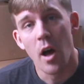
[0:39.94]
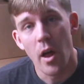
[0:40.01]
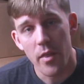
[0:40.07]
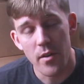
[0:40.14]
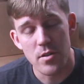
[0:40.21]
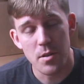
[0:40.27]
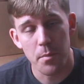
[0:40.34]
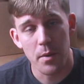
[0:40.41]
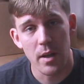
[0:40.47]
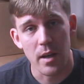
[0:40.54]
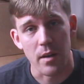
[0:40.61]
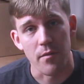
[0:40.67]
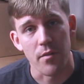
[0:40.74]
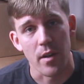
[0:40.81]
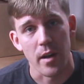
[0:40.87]
There's a
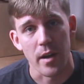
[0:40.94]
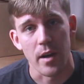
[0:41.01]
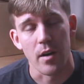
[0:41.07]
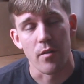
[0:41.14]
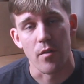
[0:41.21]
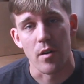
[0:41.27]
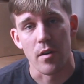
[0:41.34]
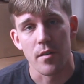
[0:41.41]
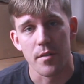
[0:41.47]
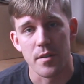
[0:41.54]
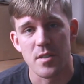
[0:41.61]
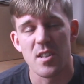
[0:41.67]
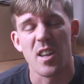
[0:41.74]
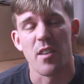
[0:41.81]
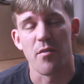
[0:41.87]
plane flying over.
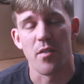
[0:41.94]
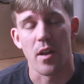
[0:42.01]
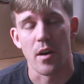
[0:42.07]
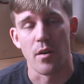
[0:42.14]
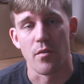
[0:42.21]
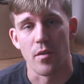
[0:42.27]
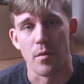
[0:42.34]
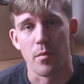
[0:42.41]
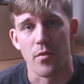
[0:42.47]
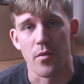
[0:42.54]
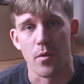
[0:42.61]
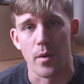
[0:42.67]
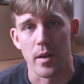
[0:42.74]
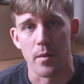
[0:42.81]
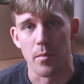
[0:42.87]
Let's let it fly over
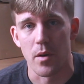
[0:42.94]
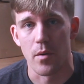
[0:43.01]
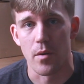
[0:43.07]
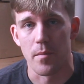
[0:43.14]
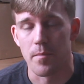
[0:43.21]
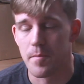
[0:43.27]
before we keep going.